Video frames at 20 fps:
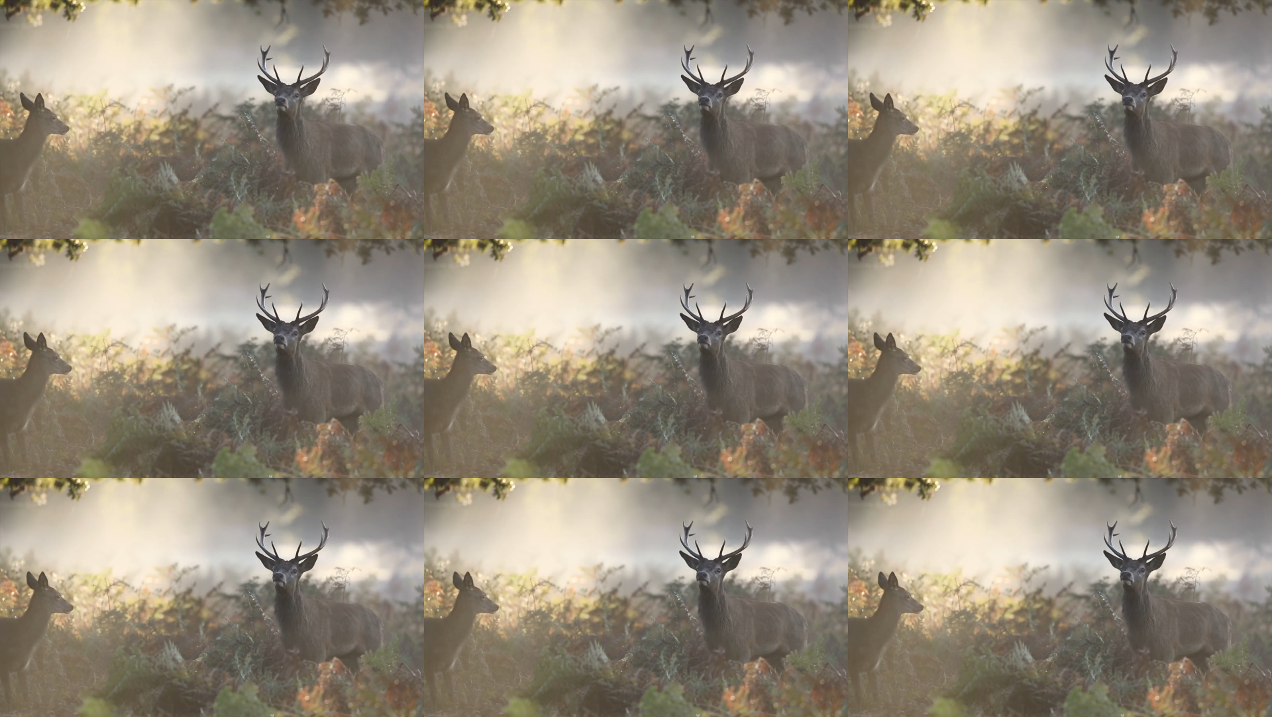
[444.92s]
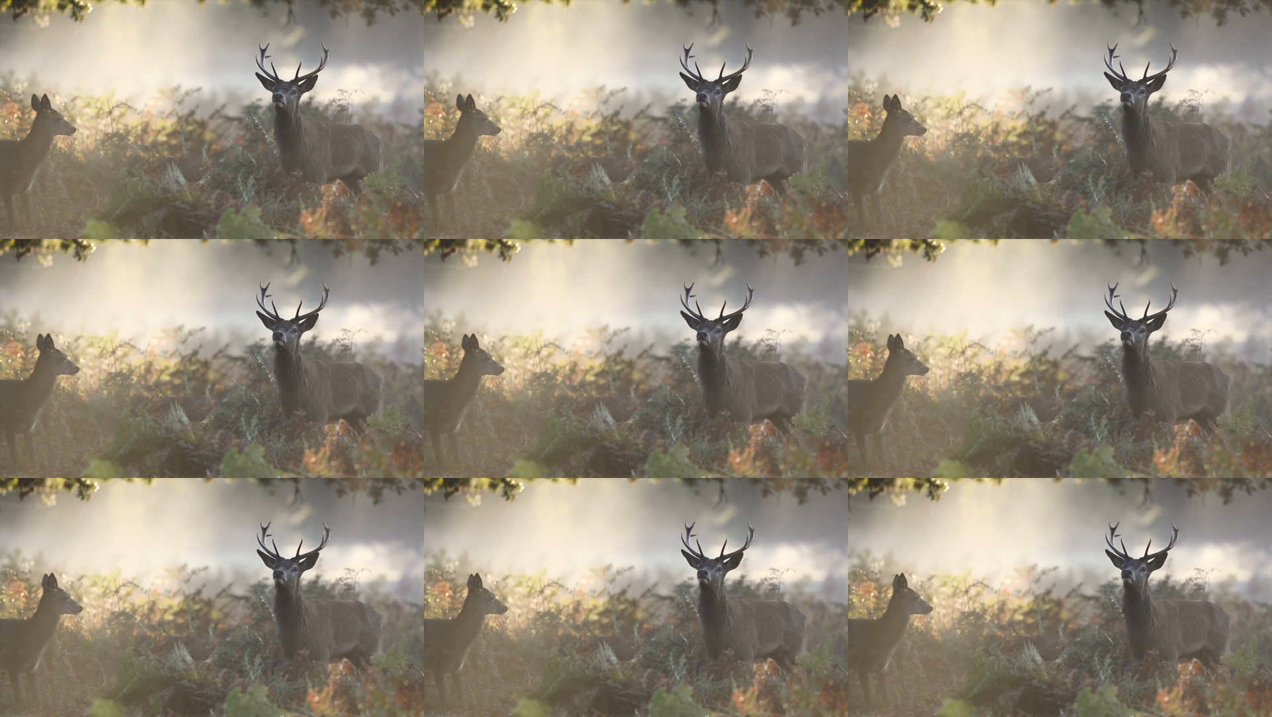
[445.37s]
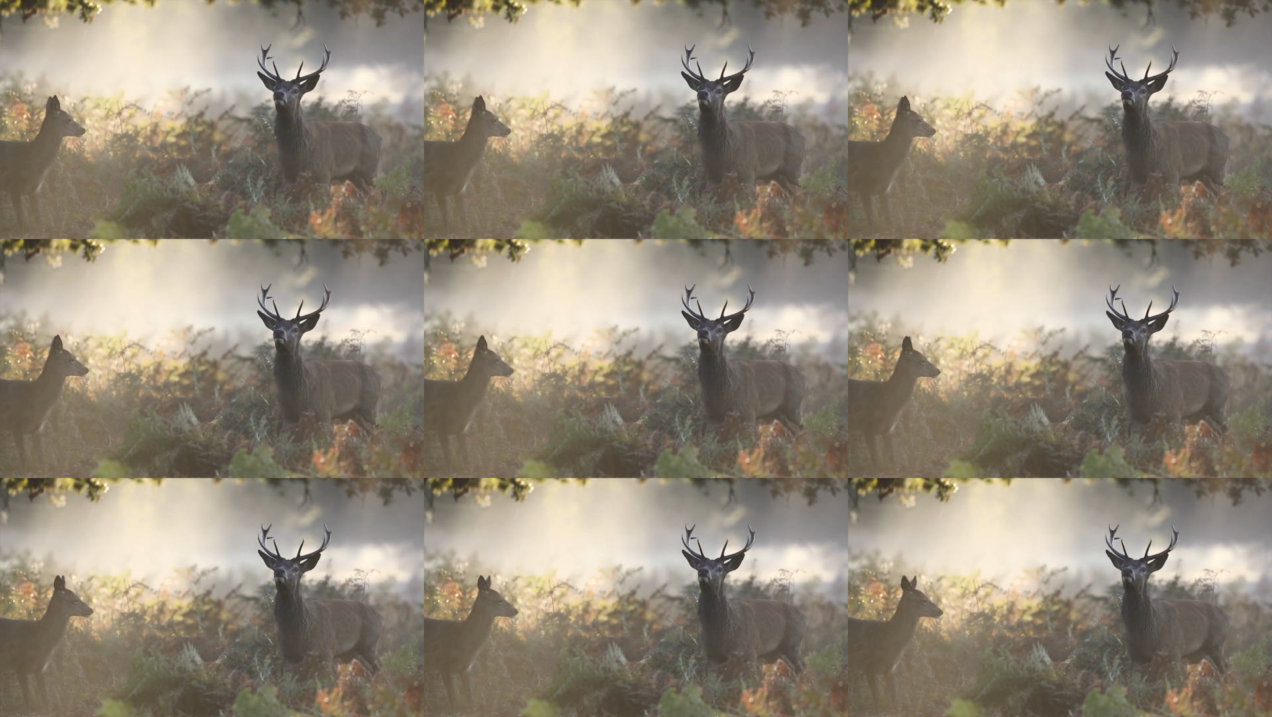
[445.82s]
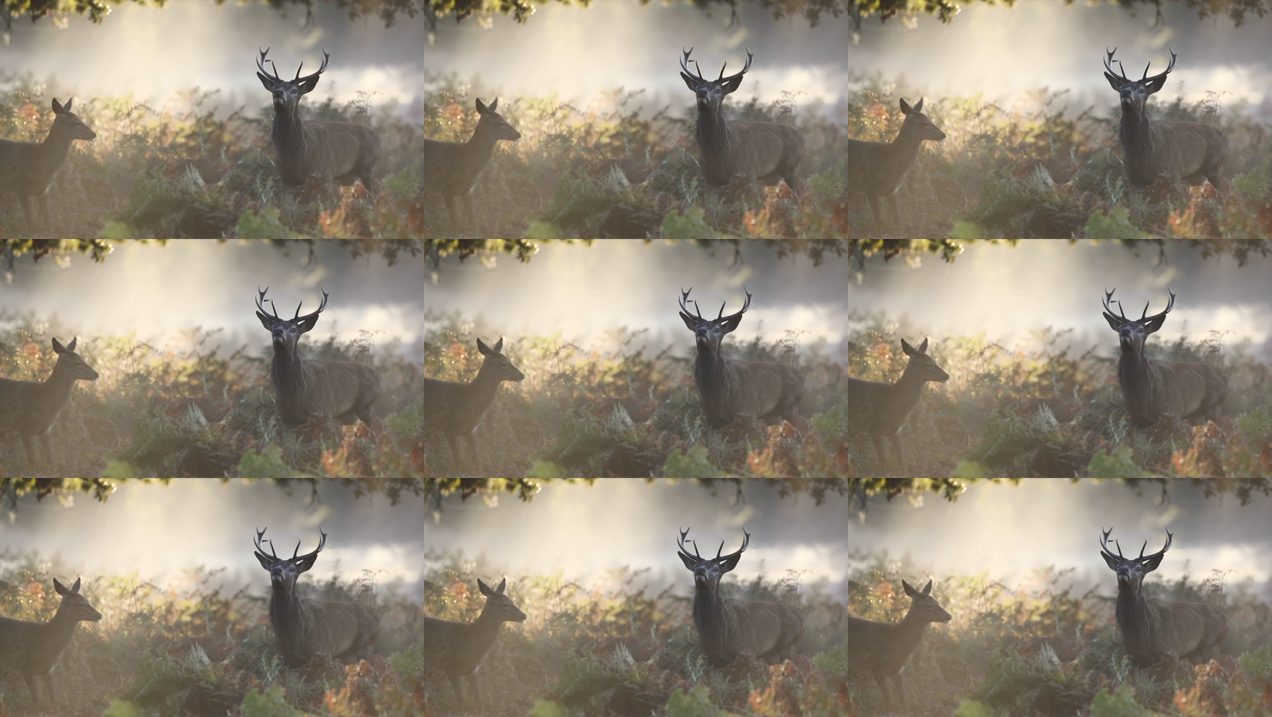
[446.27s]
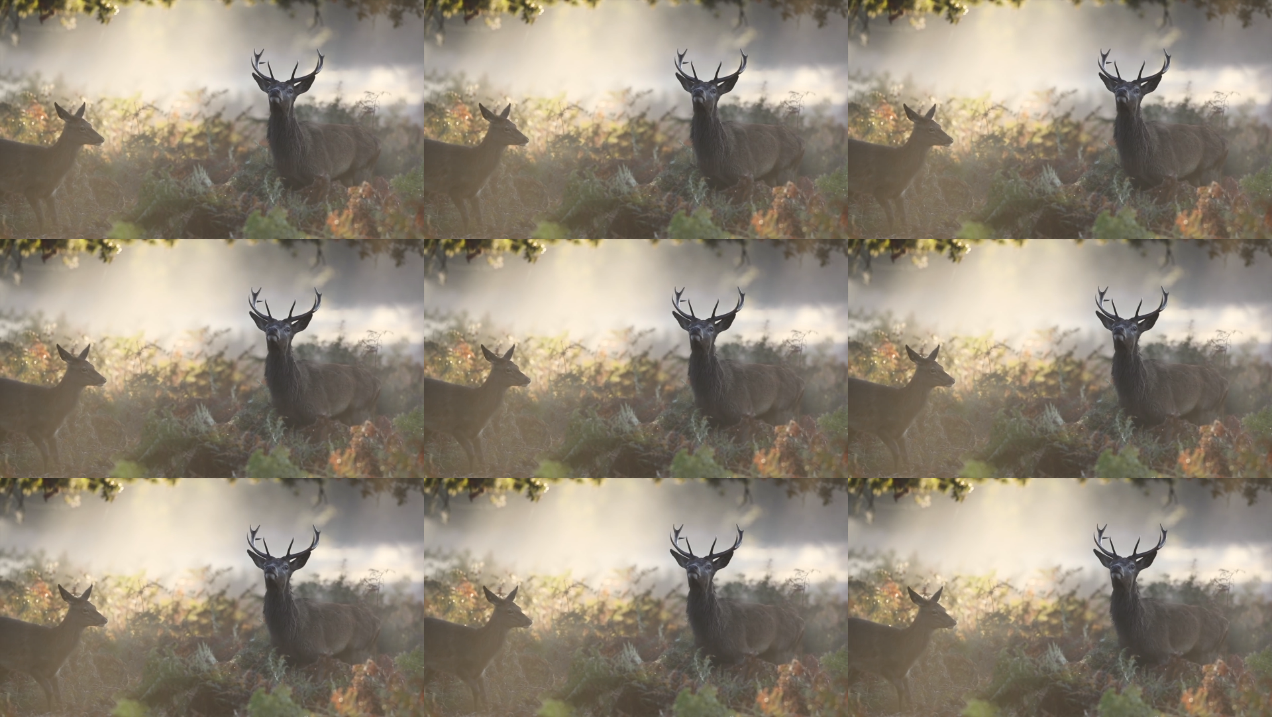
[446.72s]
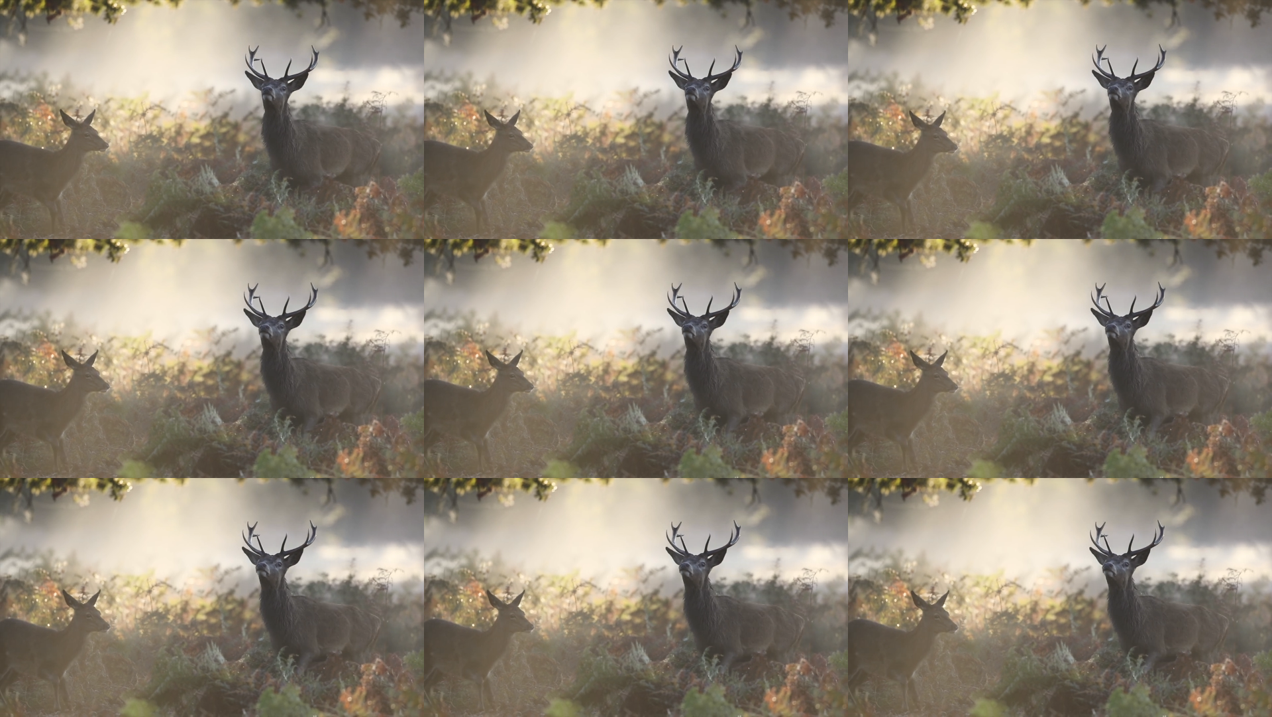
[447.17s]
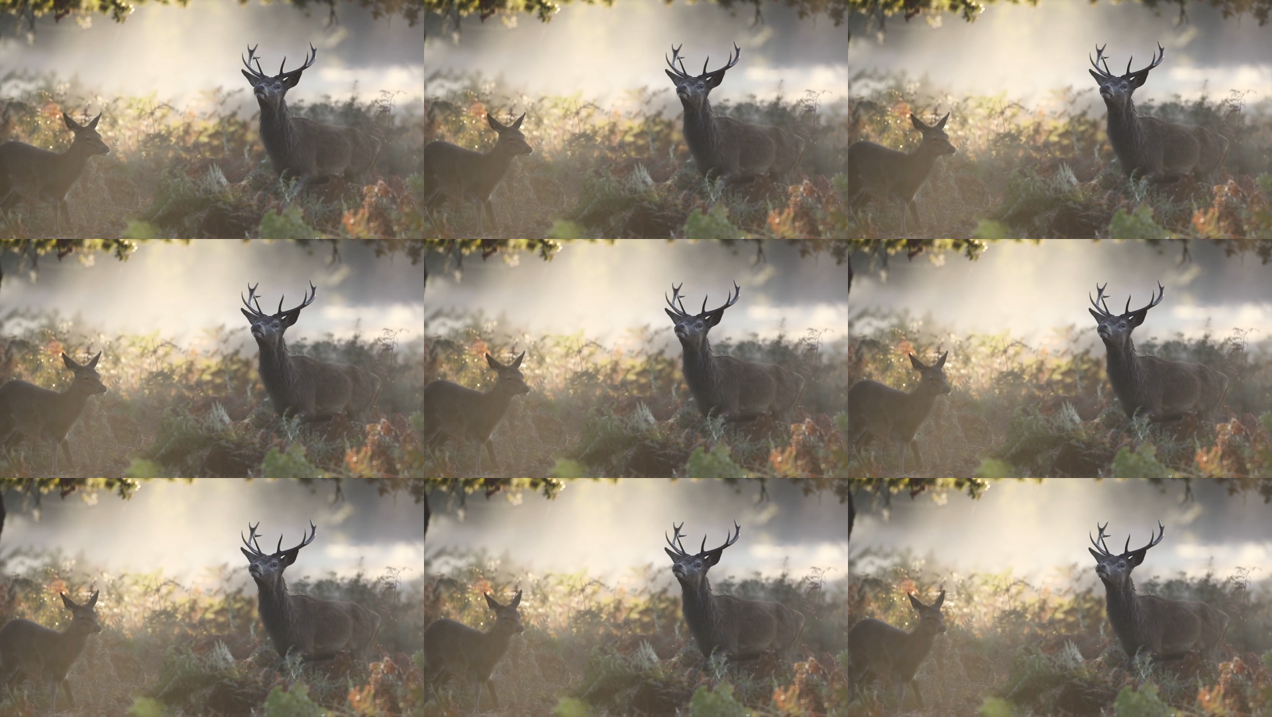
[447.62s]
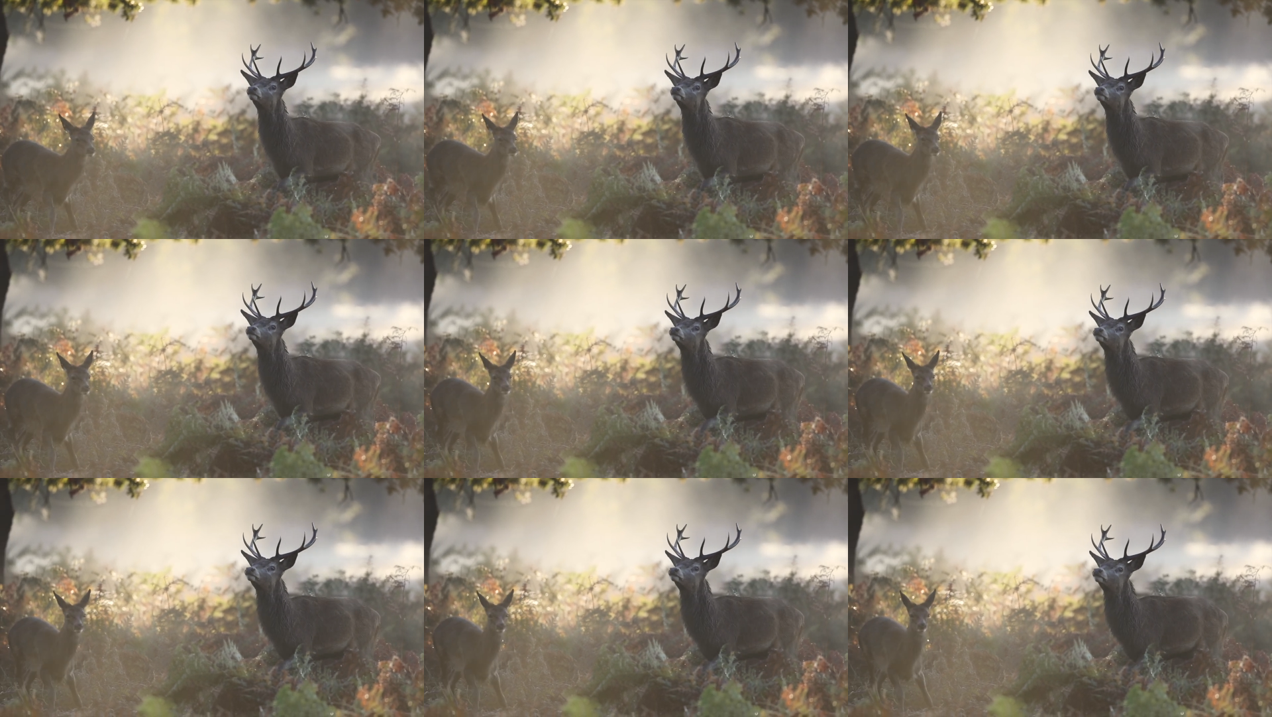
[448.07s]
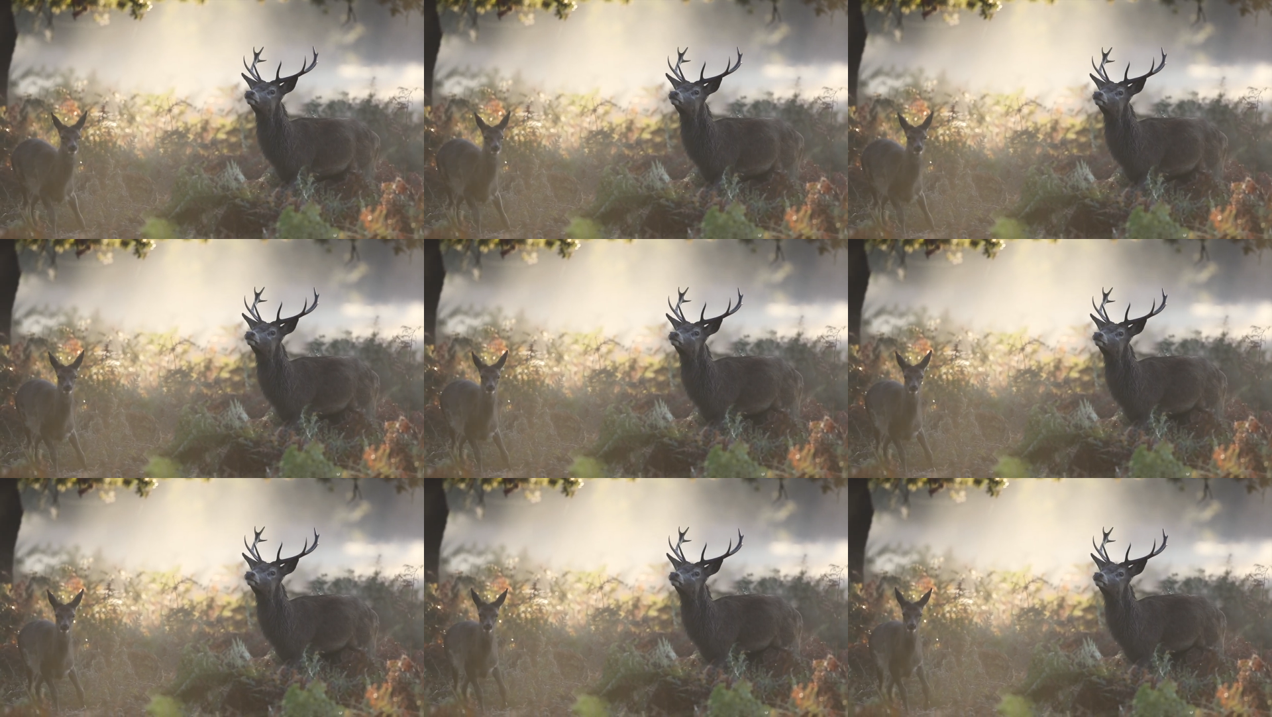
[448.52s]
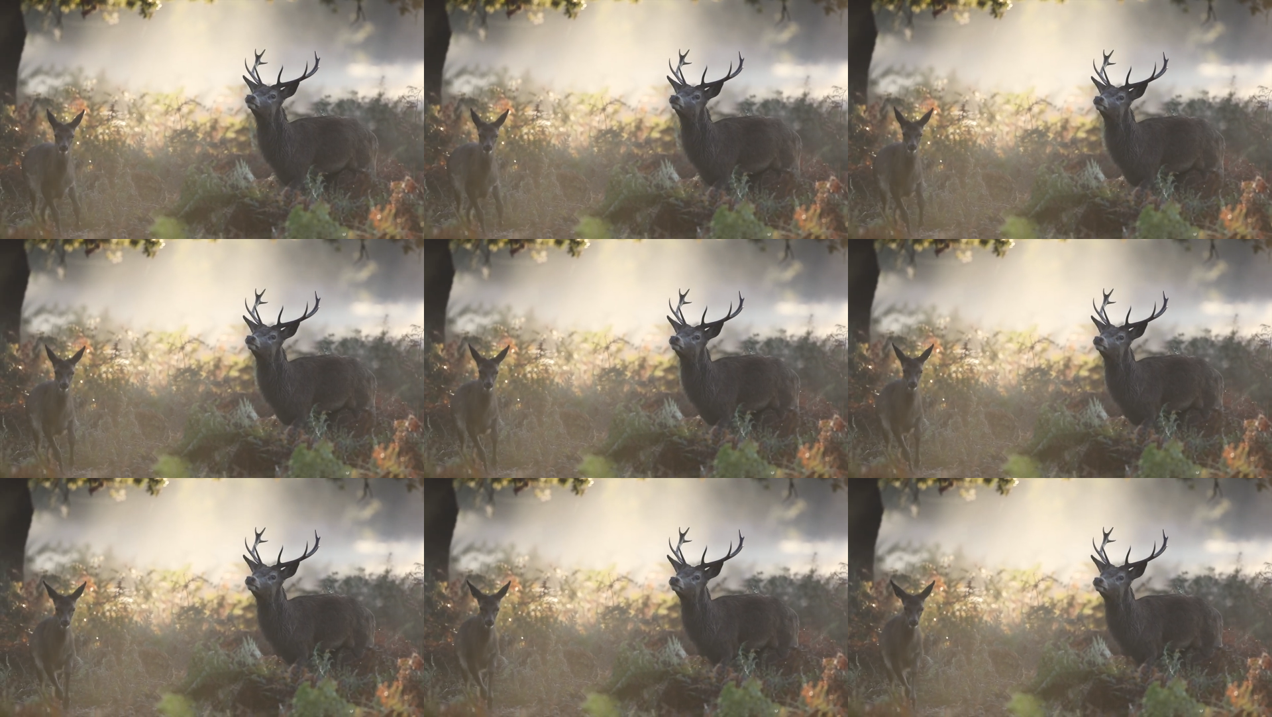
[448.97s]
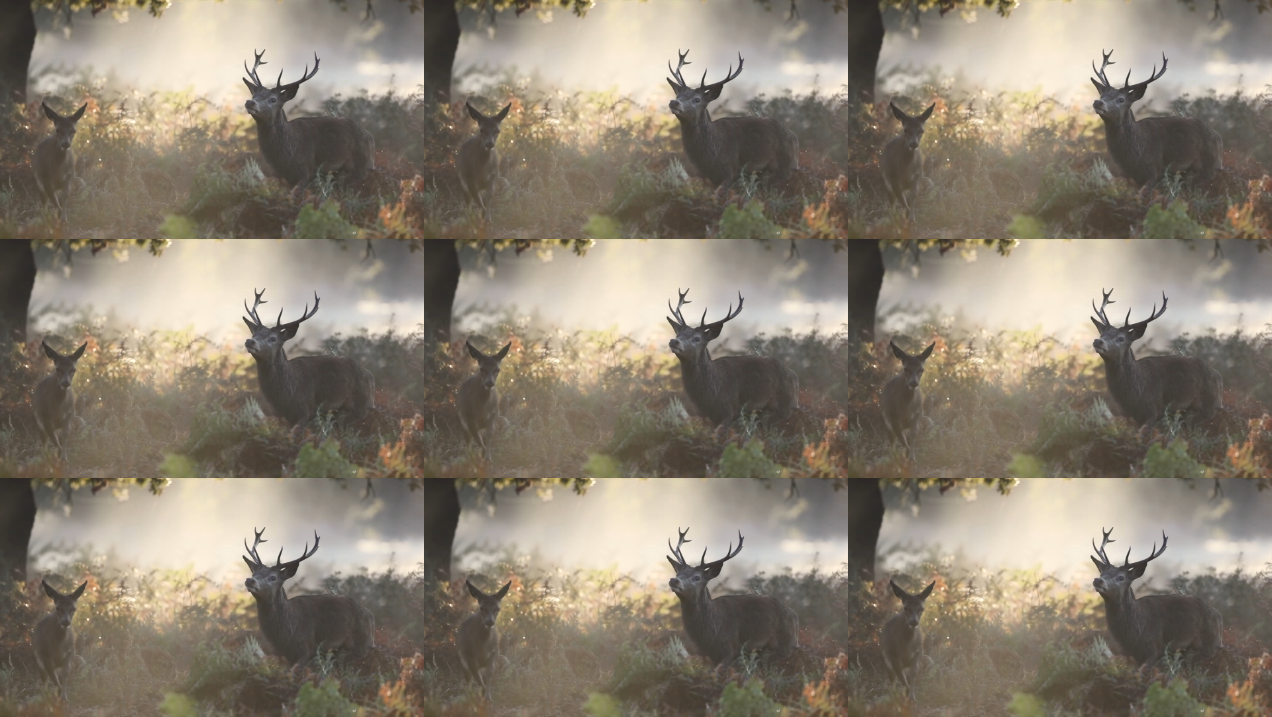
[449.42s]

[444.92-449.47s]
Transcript: No face is visible, so there are no lips to read.